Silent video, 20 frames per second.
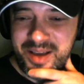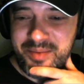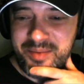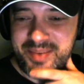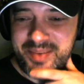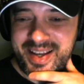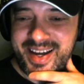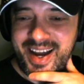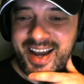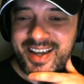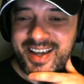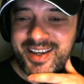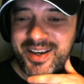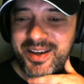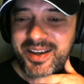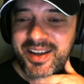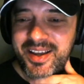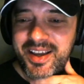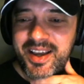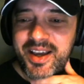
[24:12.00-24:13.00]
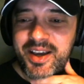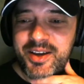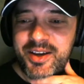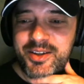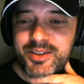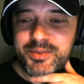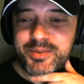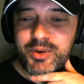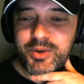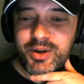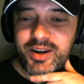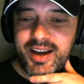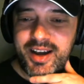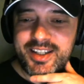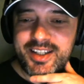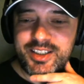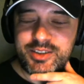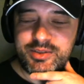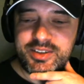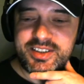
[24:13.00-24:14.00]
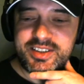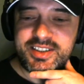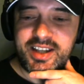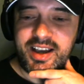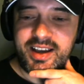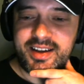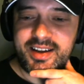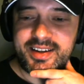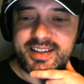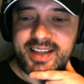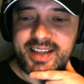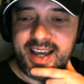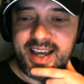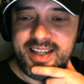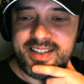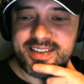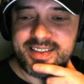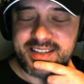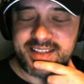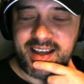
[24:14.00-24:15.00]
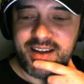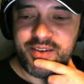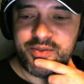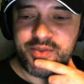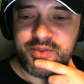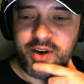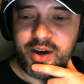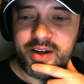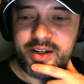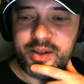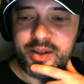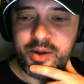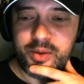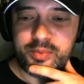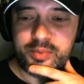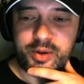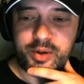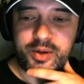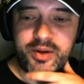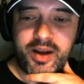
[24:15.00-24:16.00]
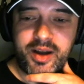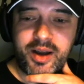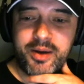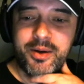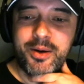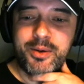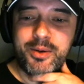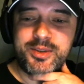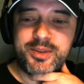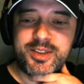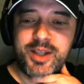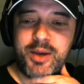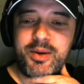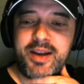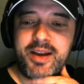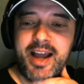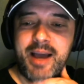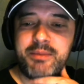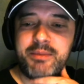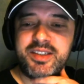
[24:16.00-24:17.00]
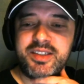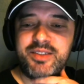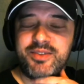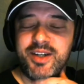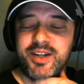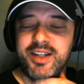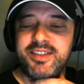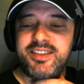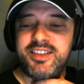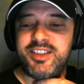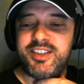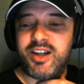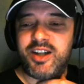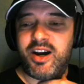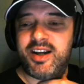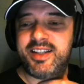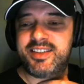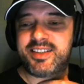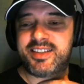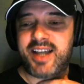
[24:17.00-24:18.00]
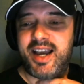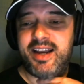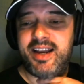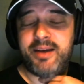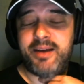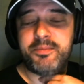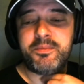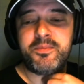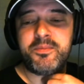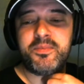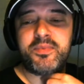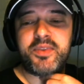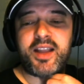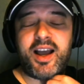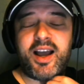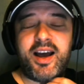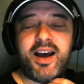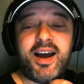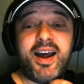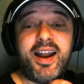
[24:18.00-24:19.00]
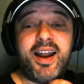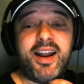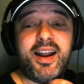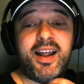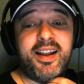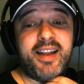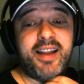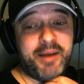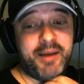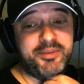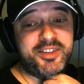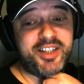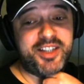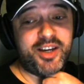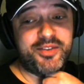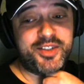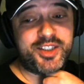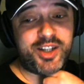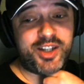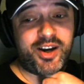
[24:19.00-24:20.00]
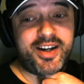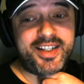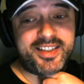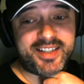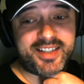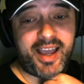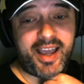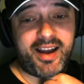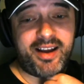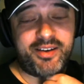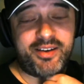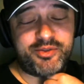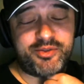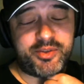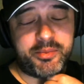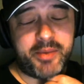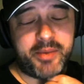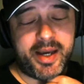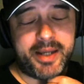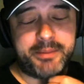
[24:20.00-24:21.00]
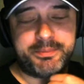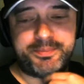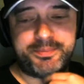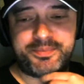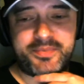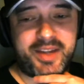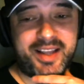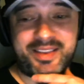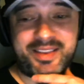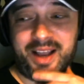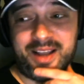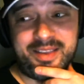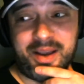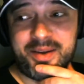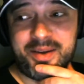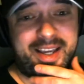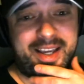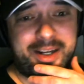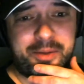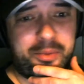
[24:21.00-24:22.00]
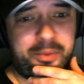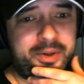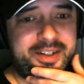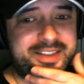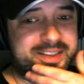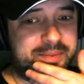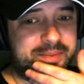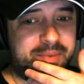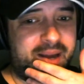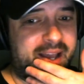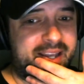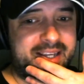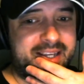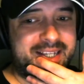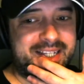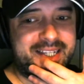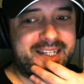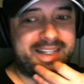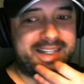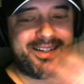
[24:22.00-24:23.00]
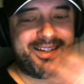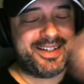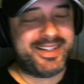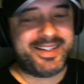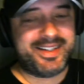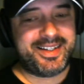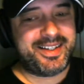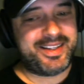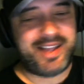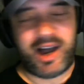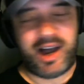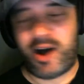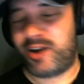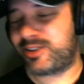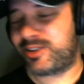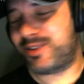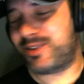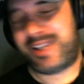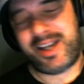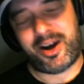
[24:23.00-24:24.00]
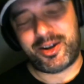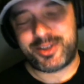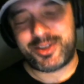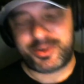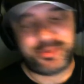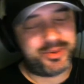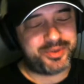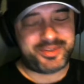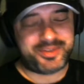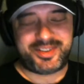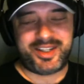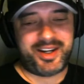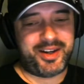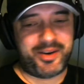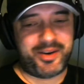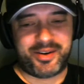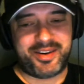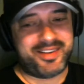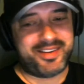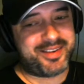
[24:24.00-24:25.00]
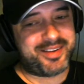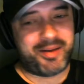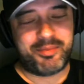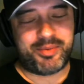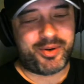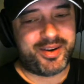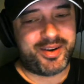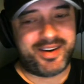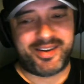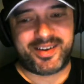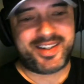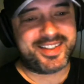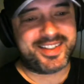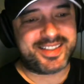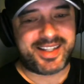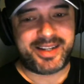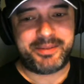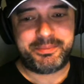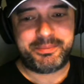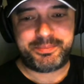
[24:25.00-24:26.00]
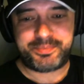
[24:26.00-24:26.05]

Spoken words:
Ben AU. Who's more likely to return? Kane, Son, Vardy or Bruno? Also, Lamptey versus Charlie Taylor. Lamptey over Charlie Taylor for me. I don't get the wanting to play. Arsenal will turn it on at some point, honestly.